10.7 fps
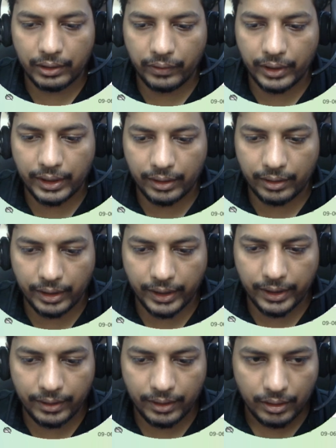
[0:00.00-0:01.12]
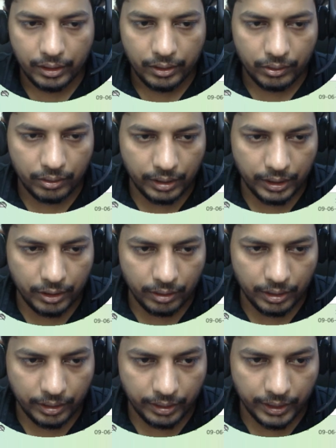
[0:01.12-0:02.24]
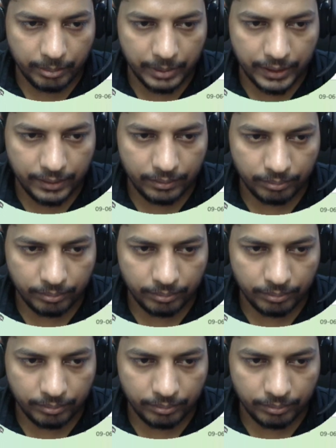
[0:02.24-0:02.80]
we can create. So click on the create button.